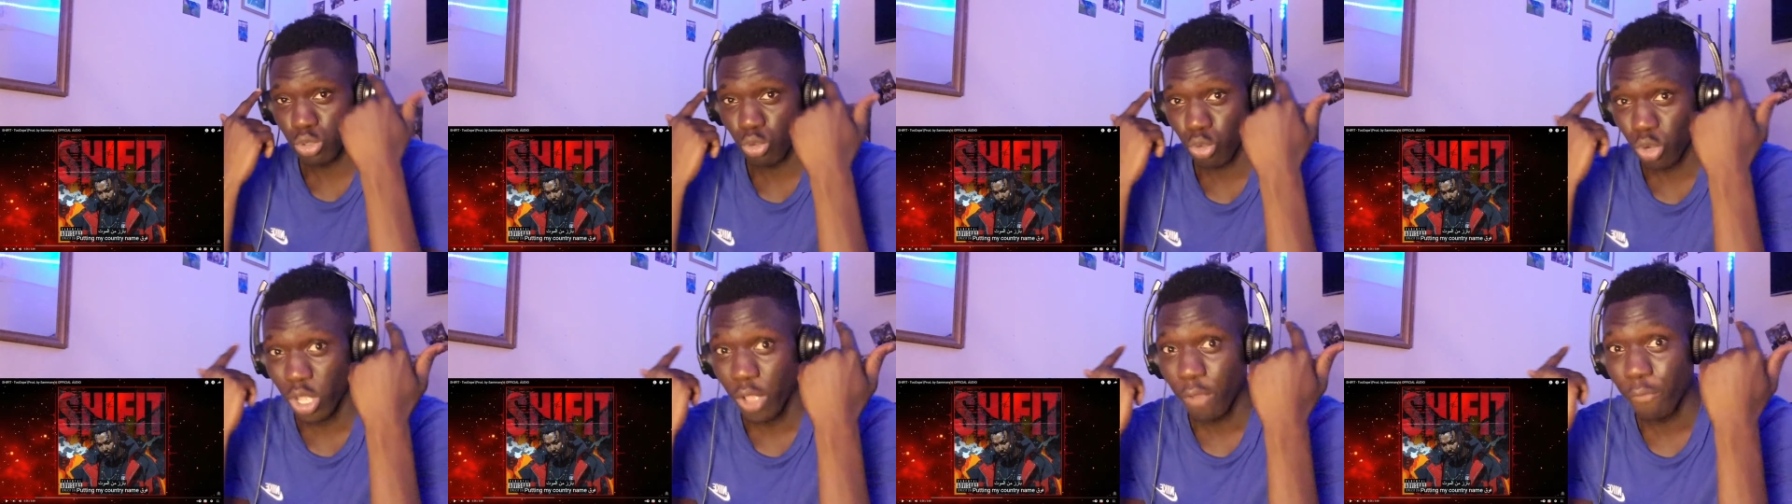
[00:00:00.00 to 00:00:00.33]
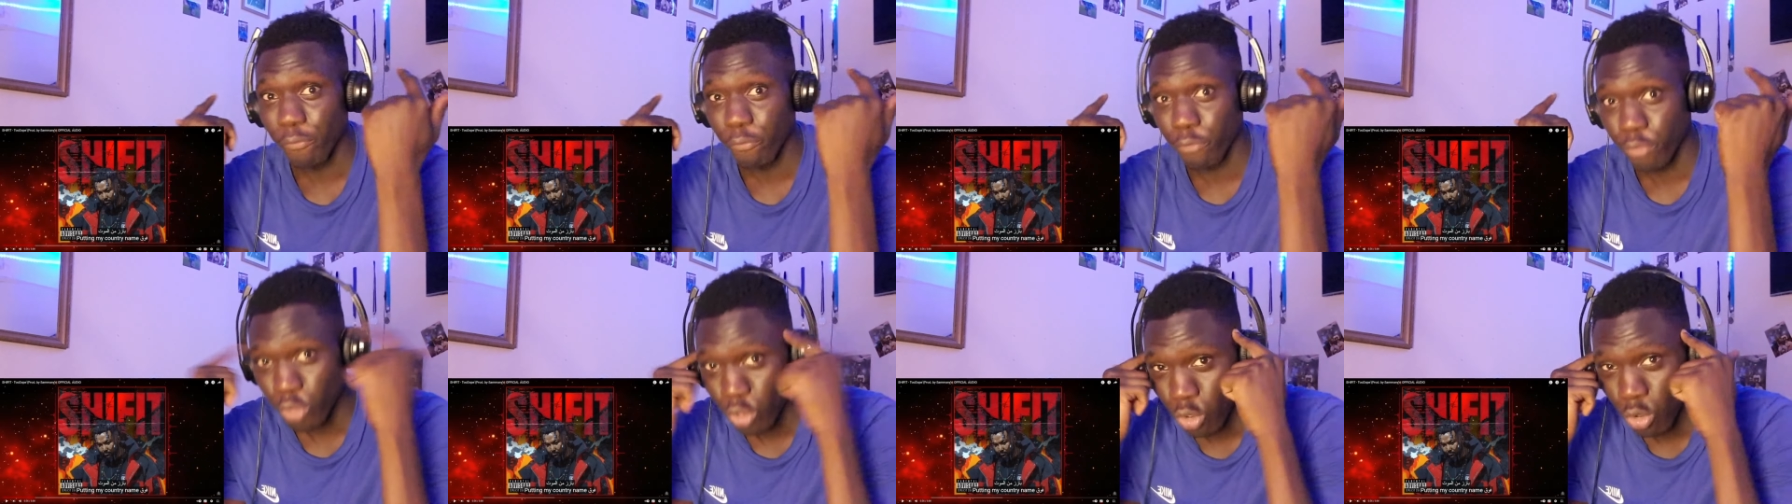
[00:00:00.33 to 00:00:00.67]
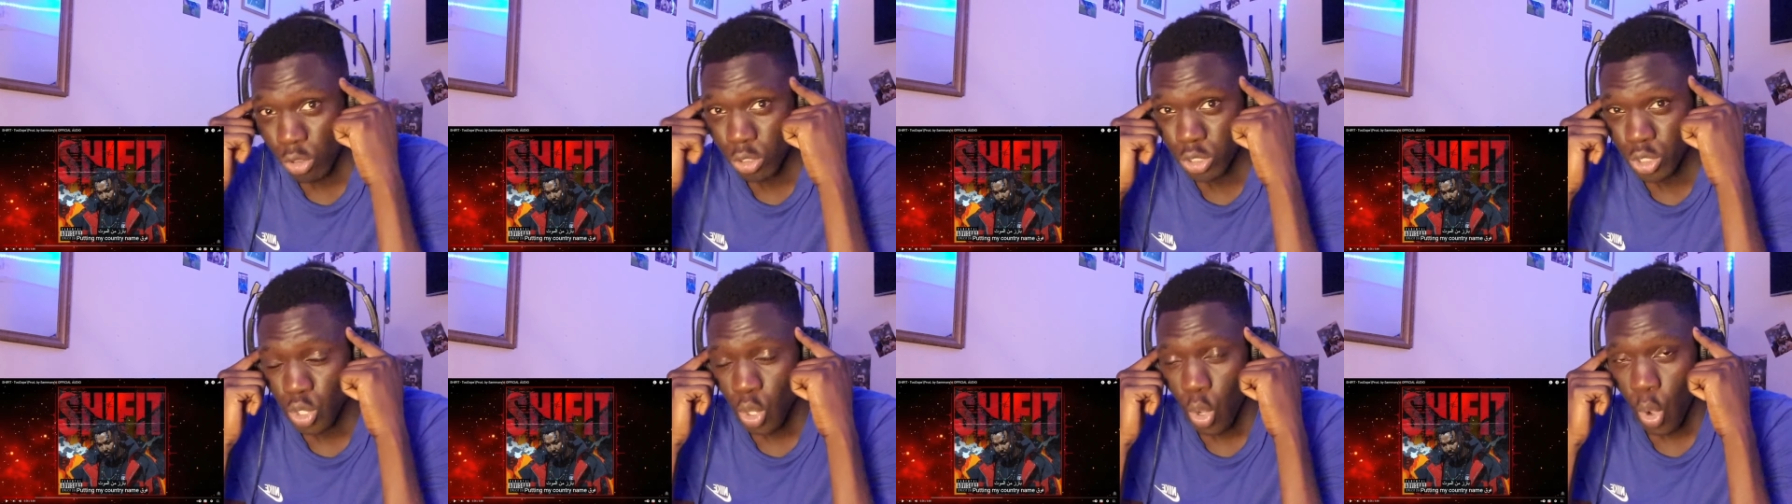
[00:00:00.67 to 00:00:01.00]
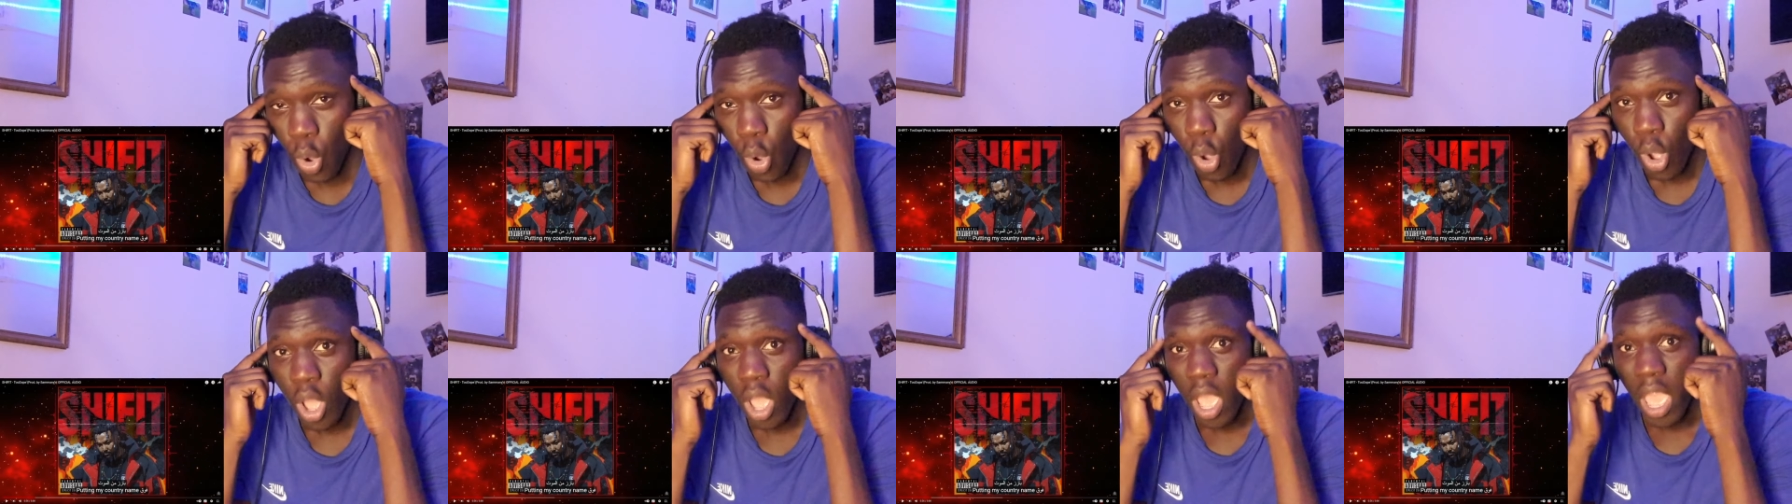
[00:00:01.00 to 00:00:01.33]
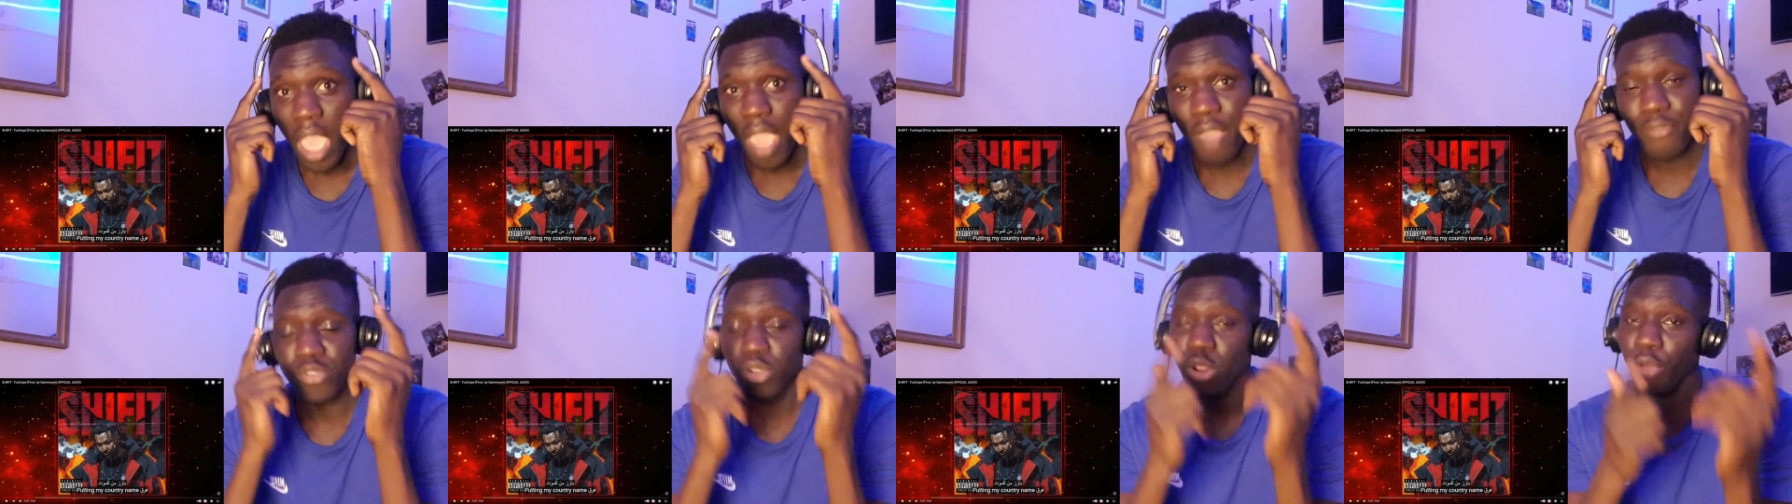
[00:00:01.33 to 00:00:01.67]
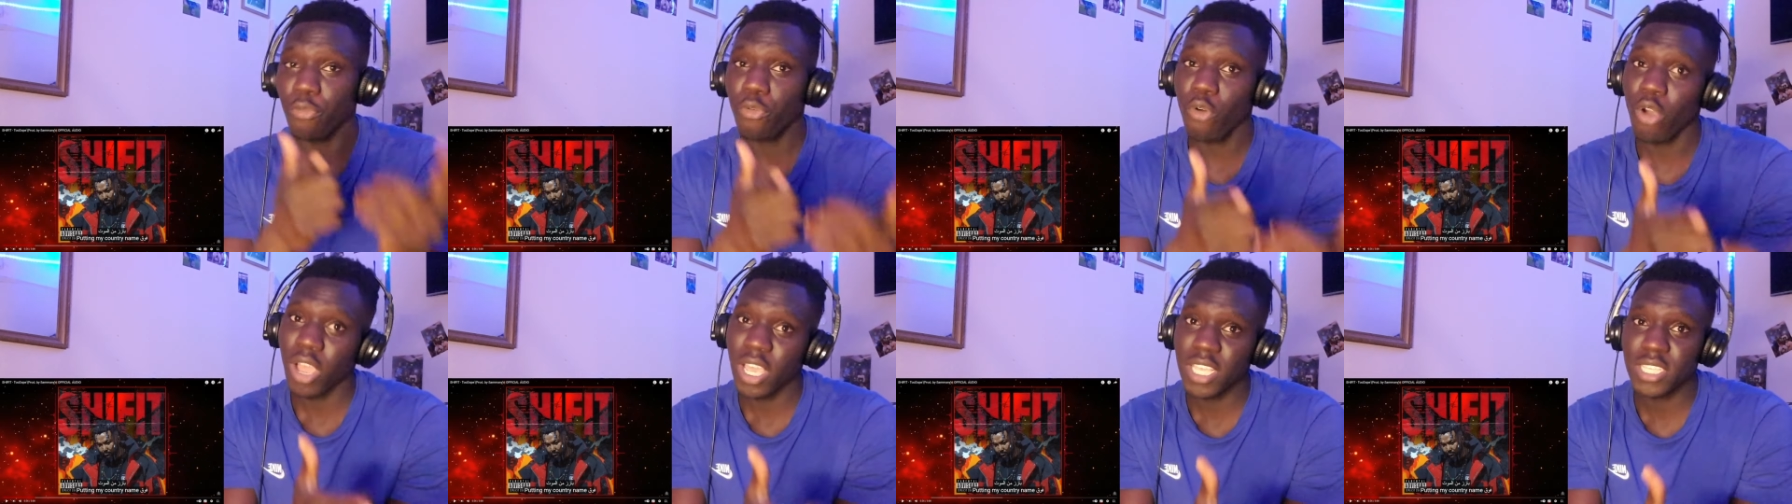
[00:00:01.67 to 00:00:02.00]
to confuse you if you're
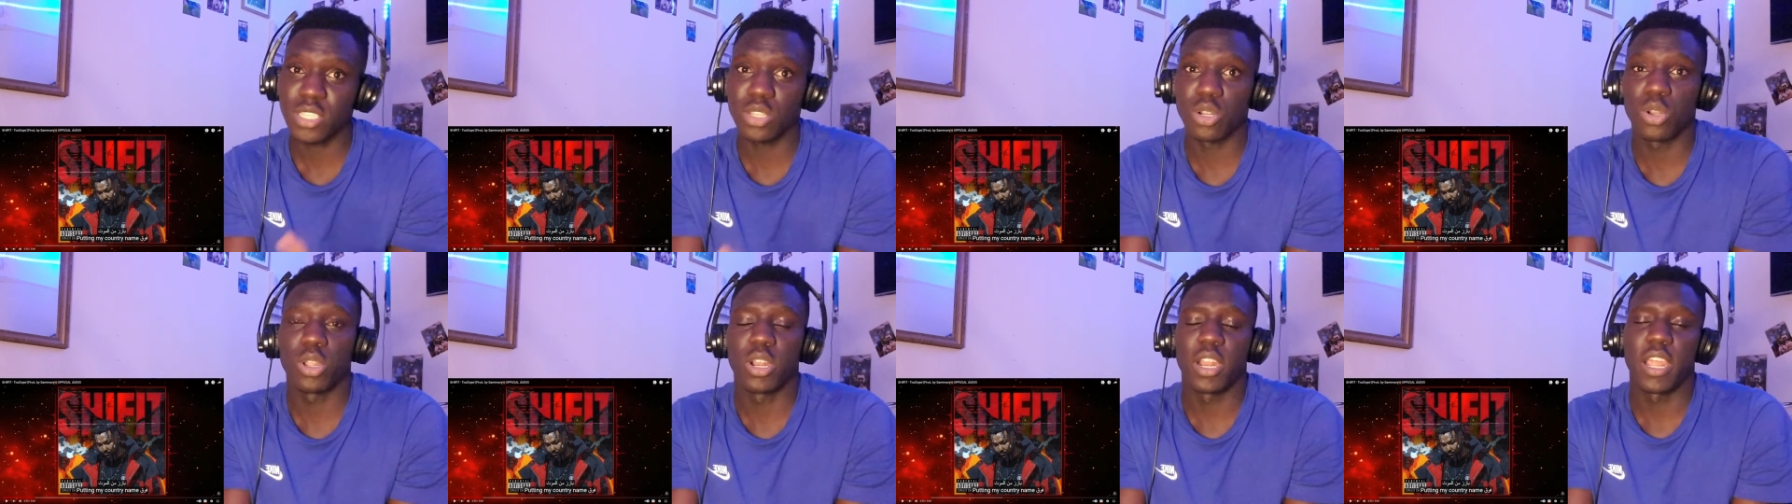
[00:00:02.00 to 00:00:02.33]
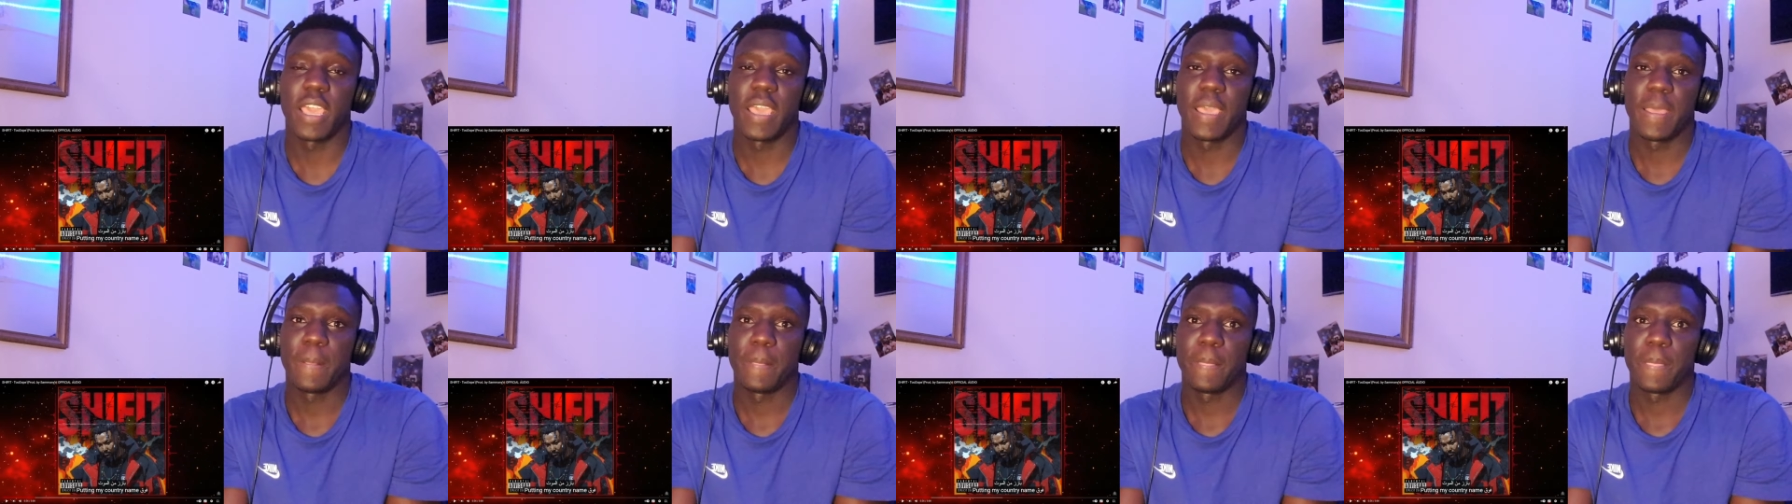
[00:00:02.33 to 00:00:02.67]
not focusing on it.